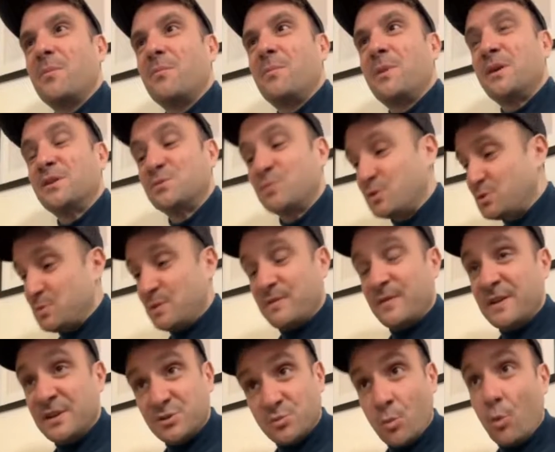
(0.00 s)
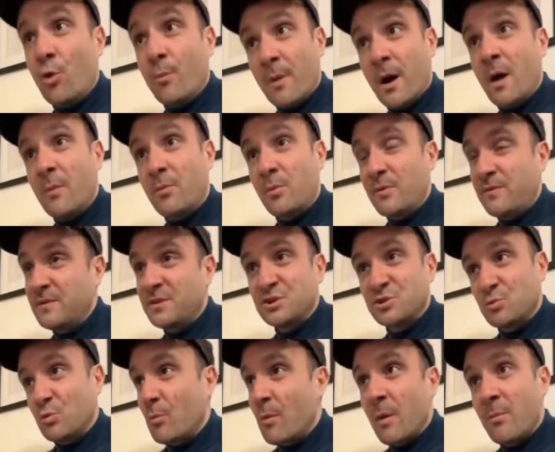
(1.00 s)
because once we finish warm up
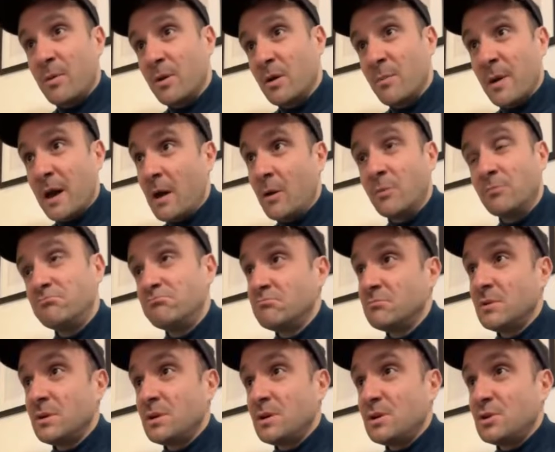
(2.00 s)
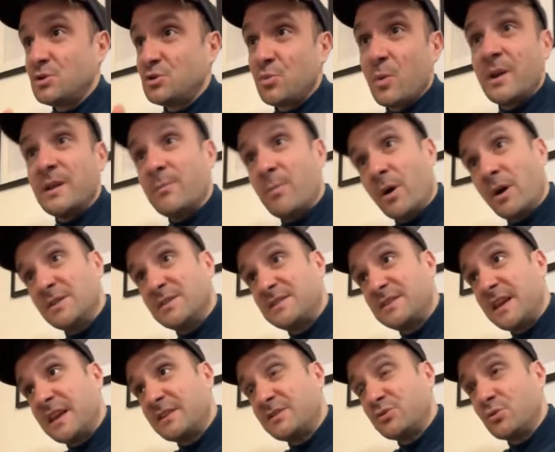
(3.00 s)
at about
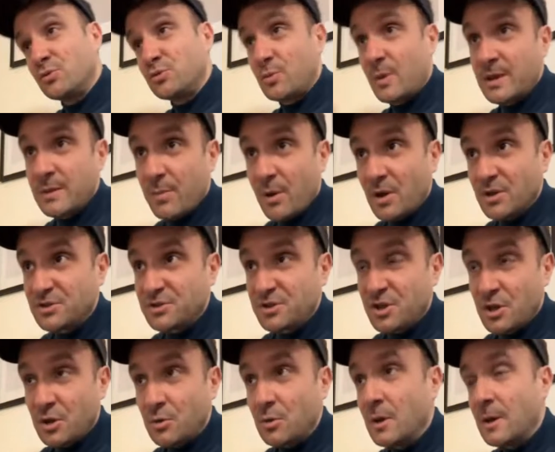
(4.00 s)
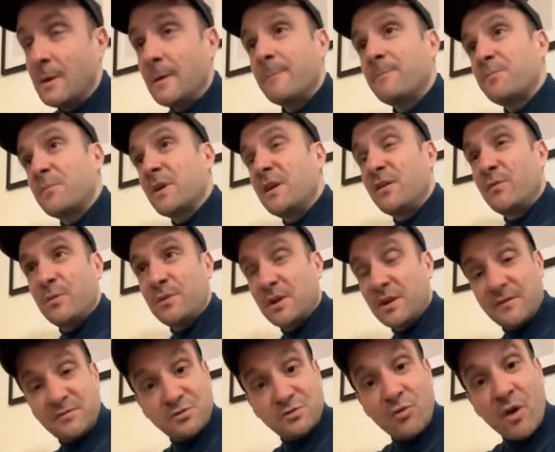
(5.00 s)
6:20 or 2:20, and if we
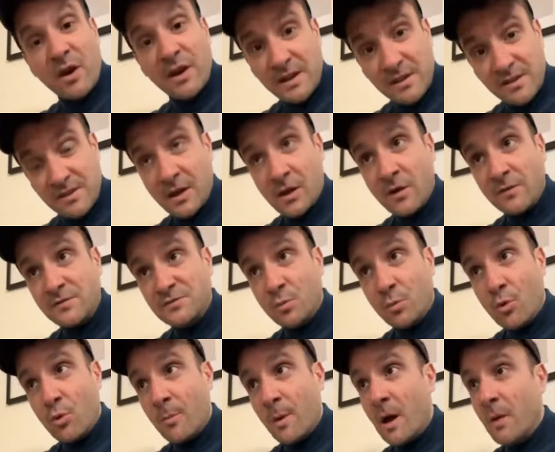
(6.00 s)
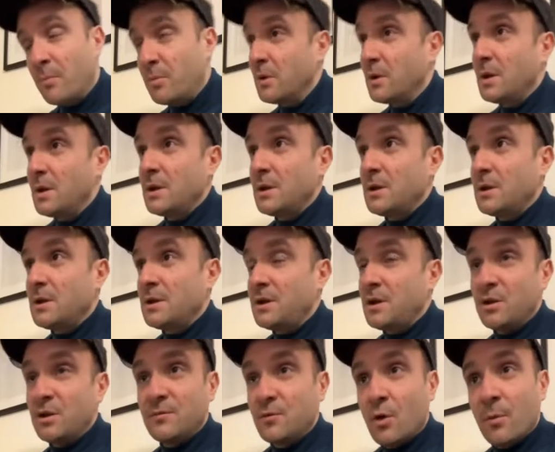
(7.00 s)
don't have to run anything after warm up,
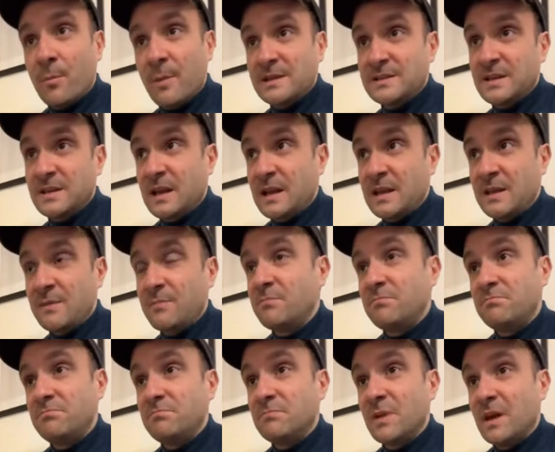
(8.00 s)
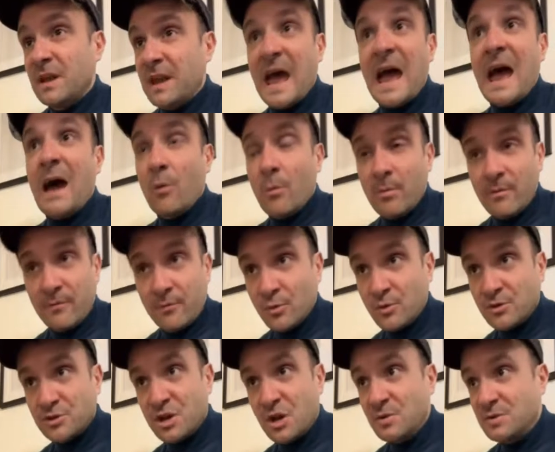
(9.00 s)
you've got basically an hour before
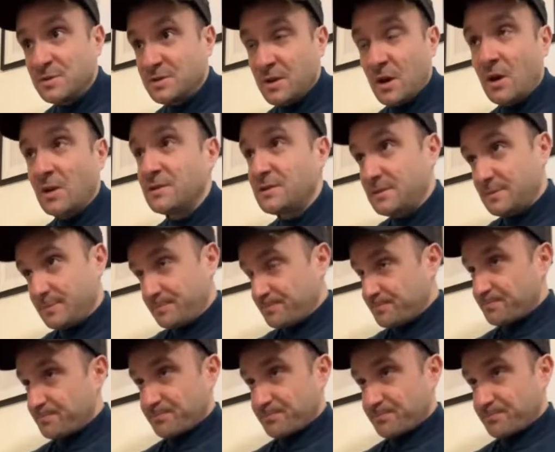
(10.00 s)
the show starts.